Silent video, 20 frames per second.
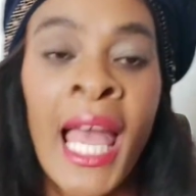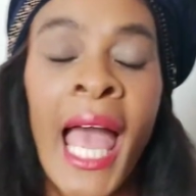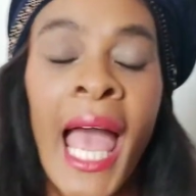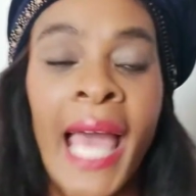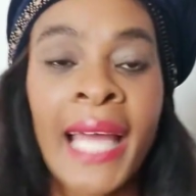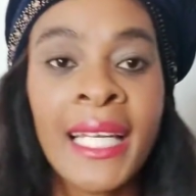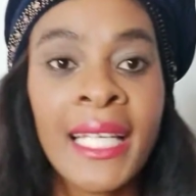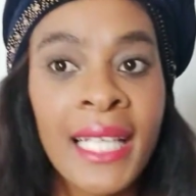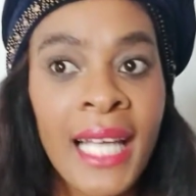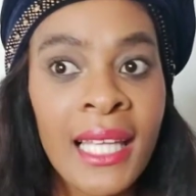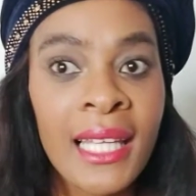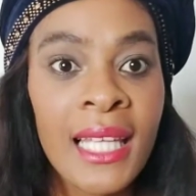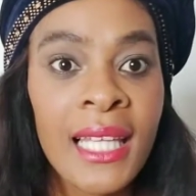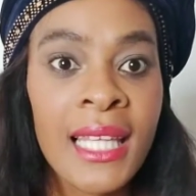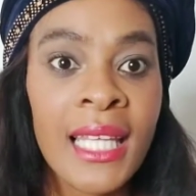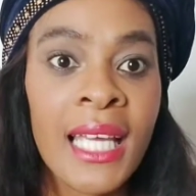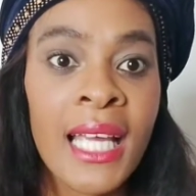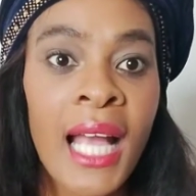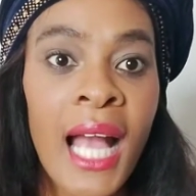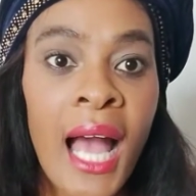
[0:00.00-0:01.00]
And another
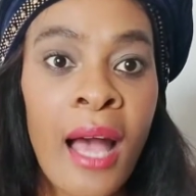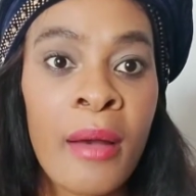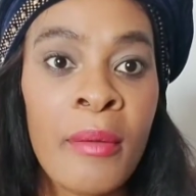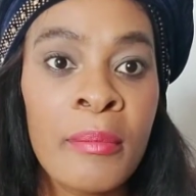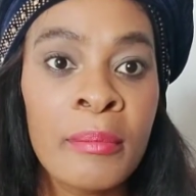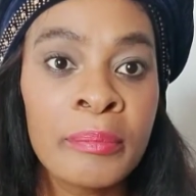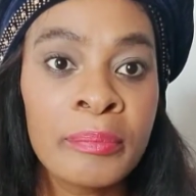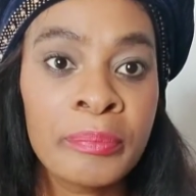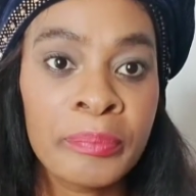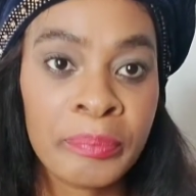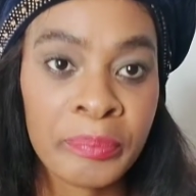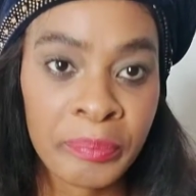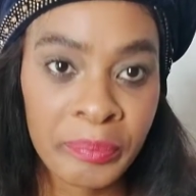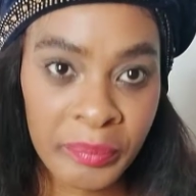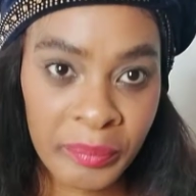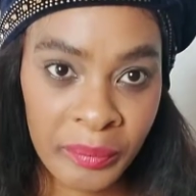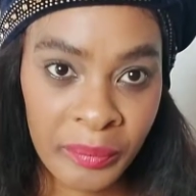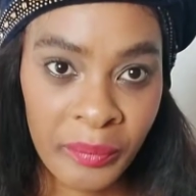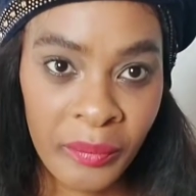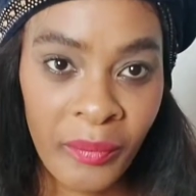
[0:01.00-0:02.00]
thing
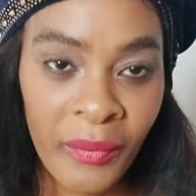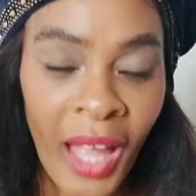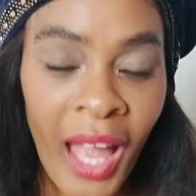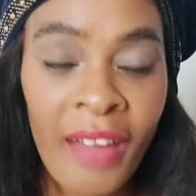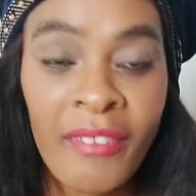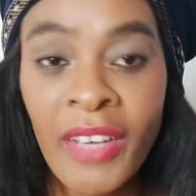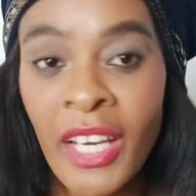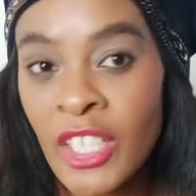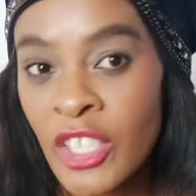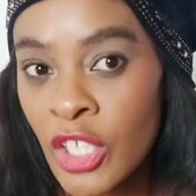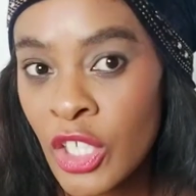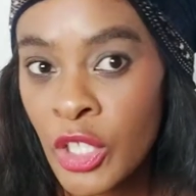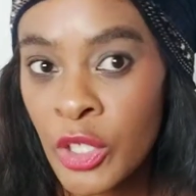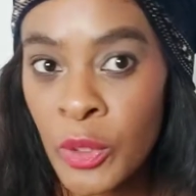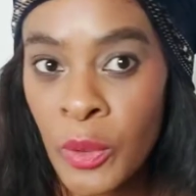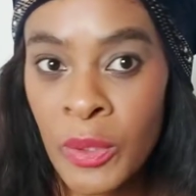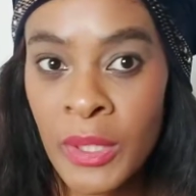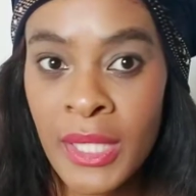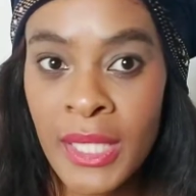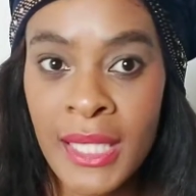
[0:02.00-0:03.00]
I've actually
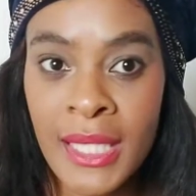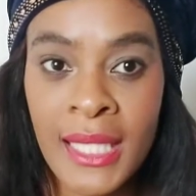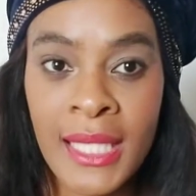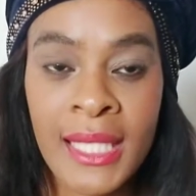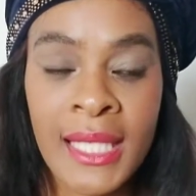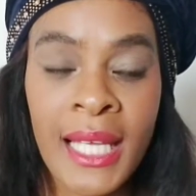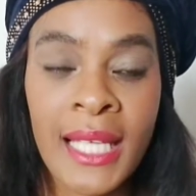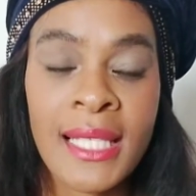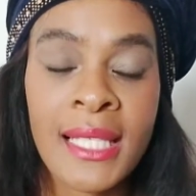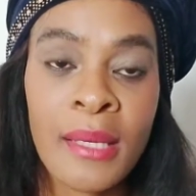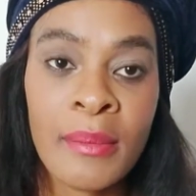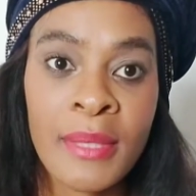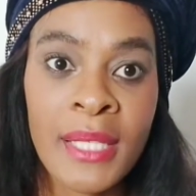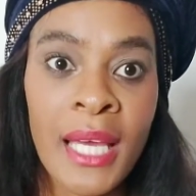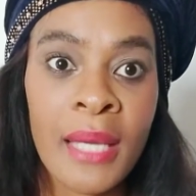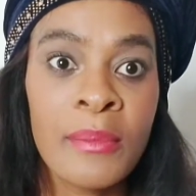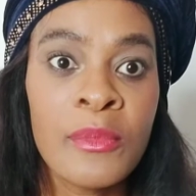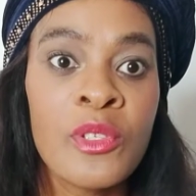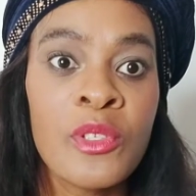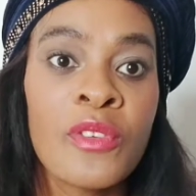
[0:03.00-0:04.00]
noticed is that
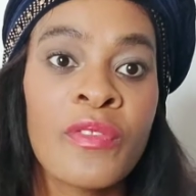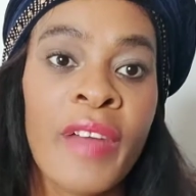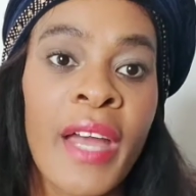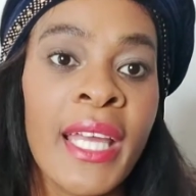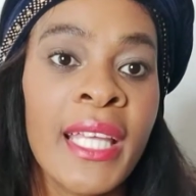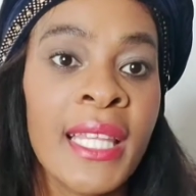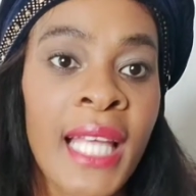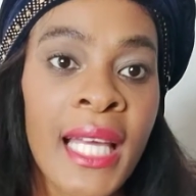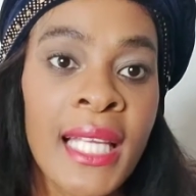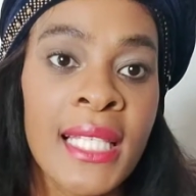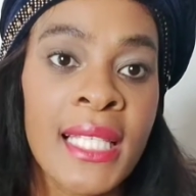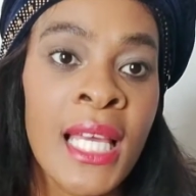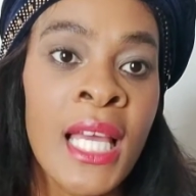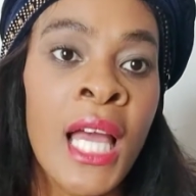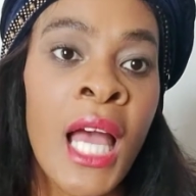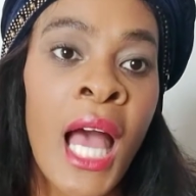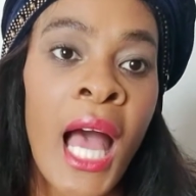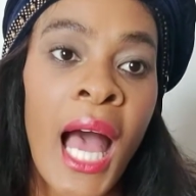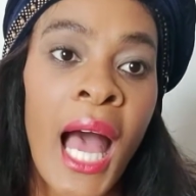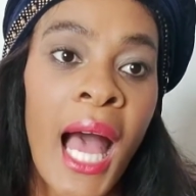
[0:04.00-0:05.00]
sometimes you find that
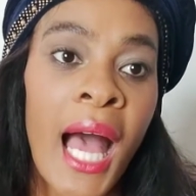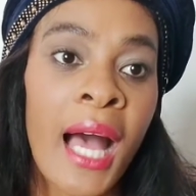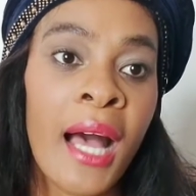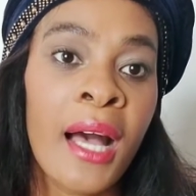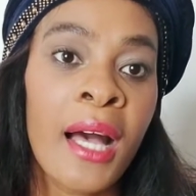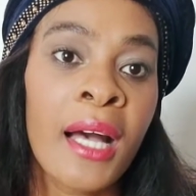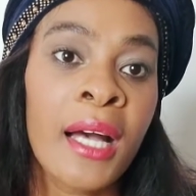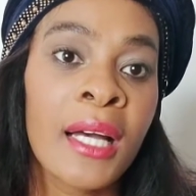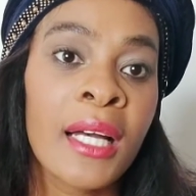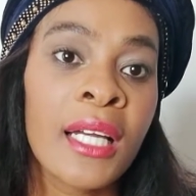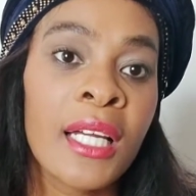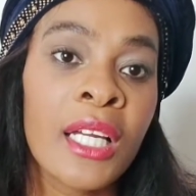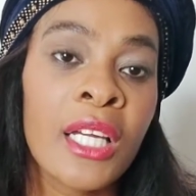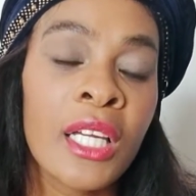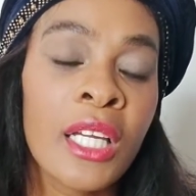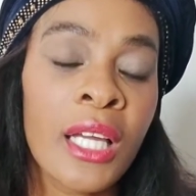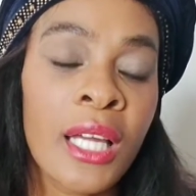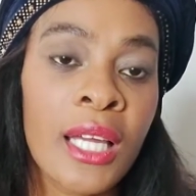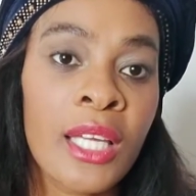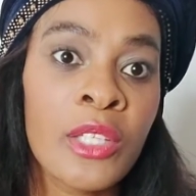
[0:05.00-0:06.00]

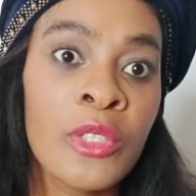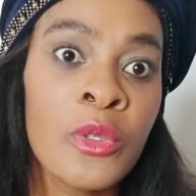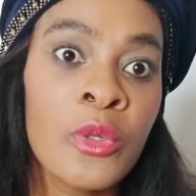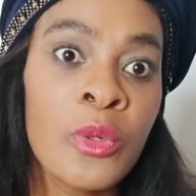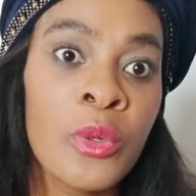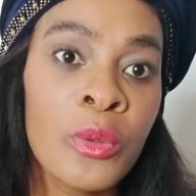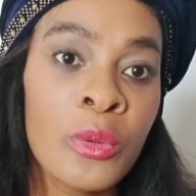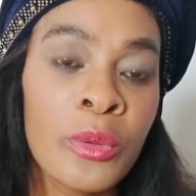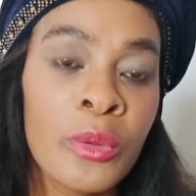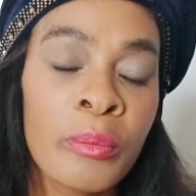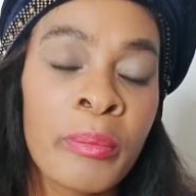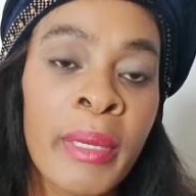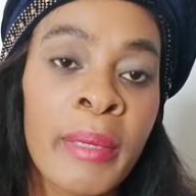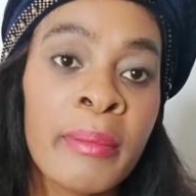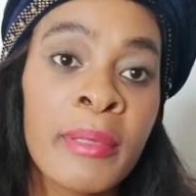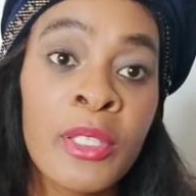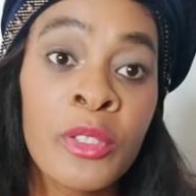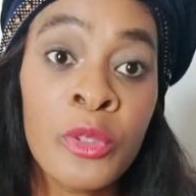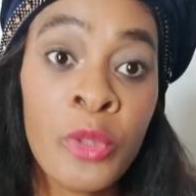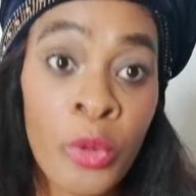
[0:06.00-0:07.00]

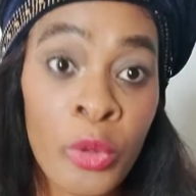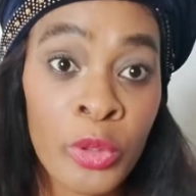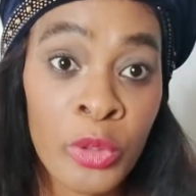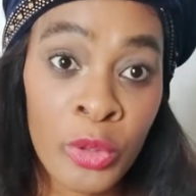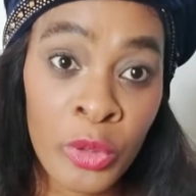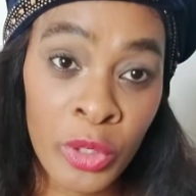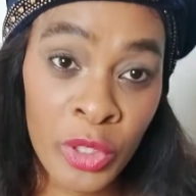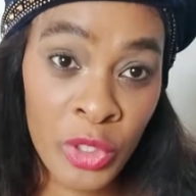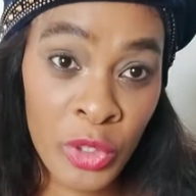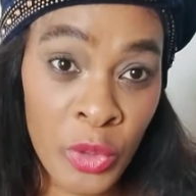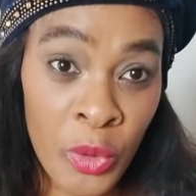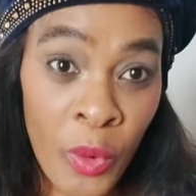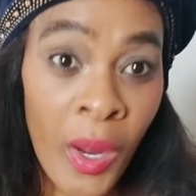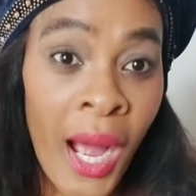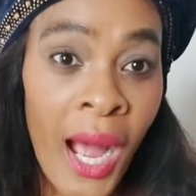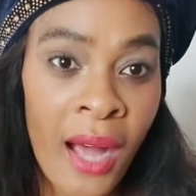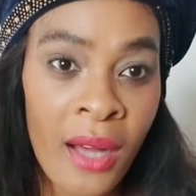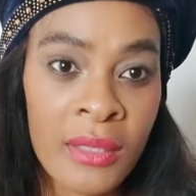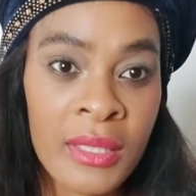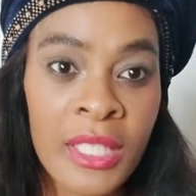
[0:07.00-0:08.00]
it's your
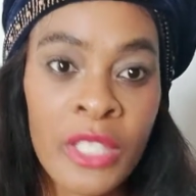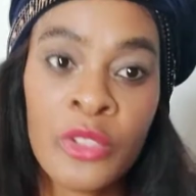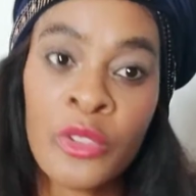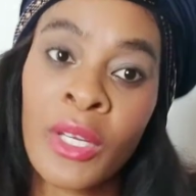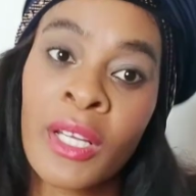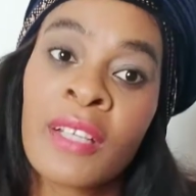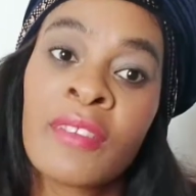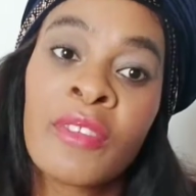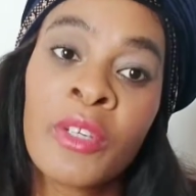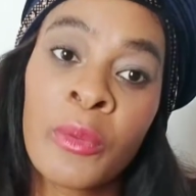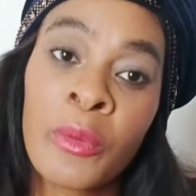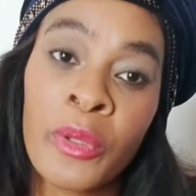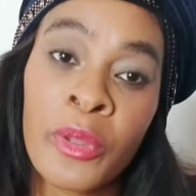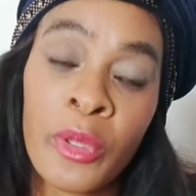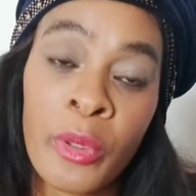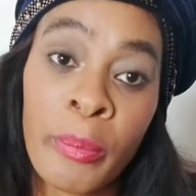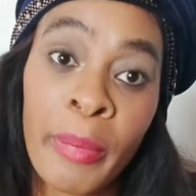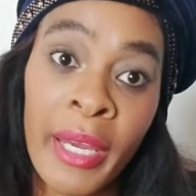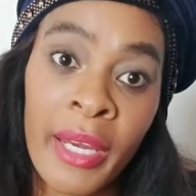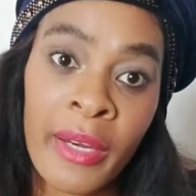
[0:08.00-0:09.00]
house and you're living with
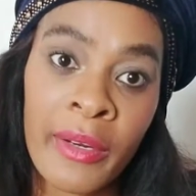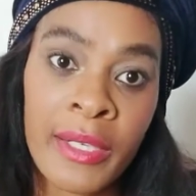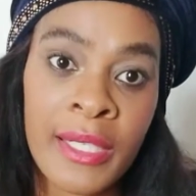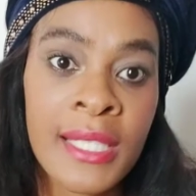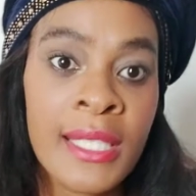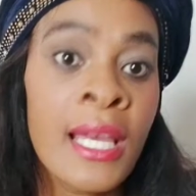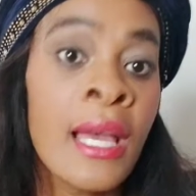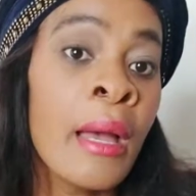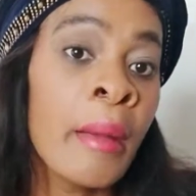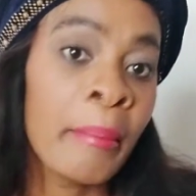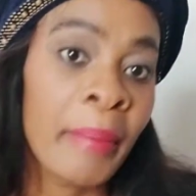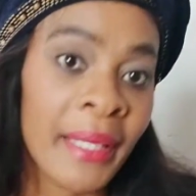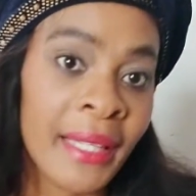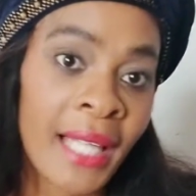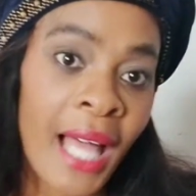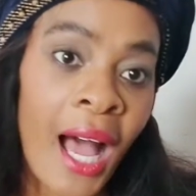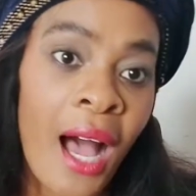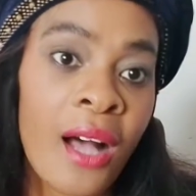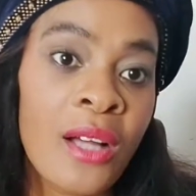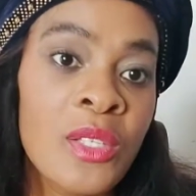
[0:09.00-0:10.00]
your parents, but the
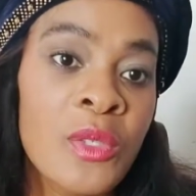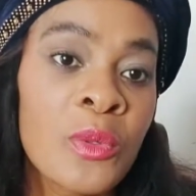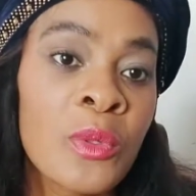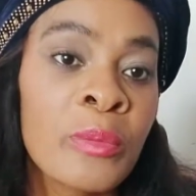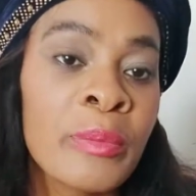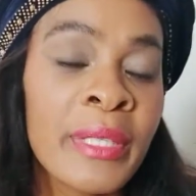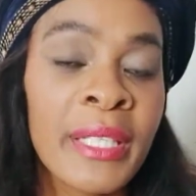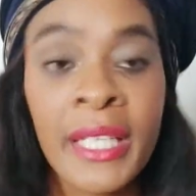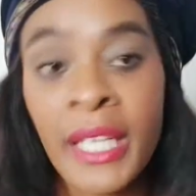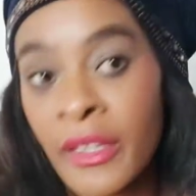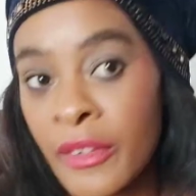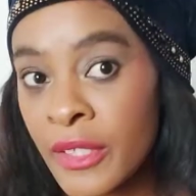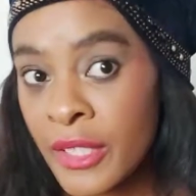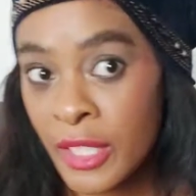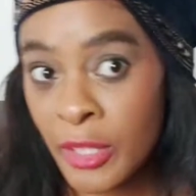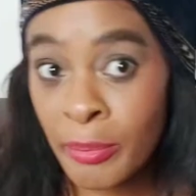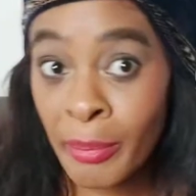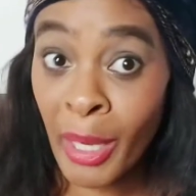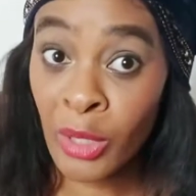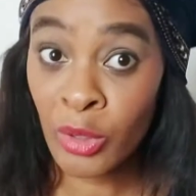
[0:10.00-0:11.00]
house will be inherited
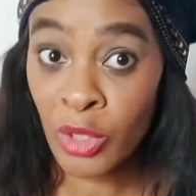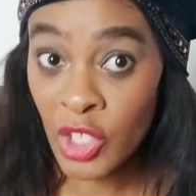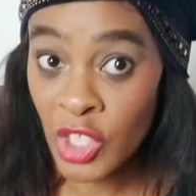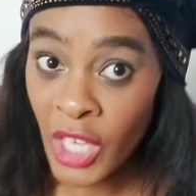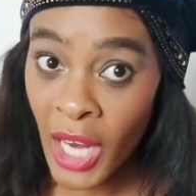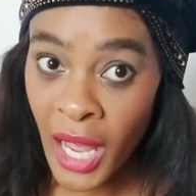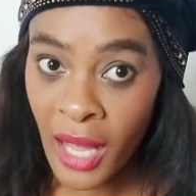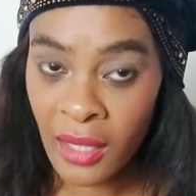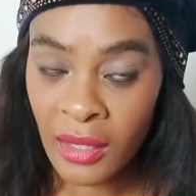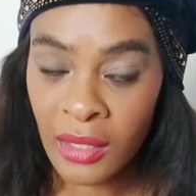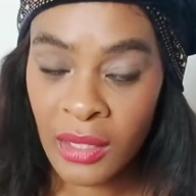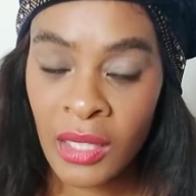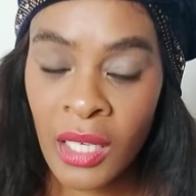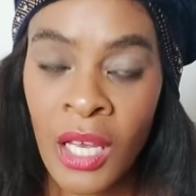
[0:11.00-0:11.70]
by your child.